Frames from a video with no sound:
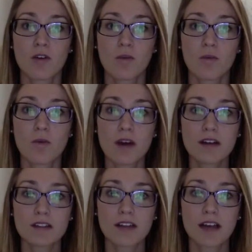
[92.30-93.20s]

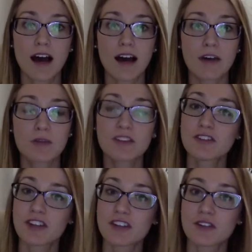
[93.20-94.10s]
what I would
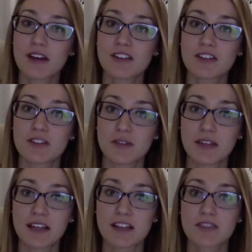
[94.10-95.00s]
suggest you guys
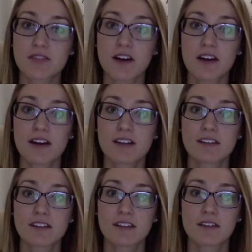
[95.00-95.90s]
doing as far
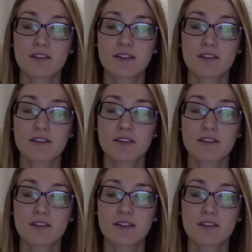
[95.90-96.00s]
as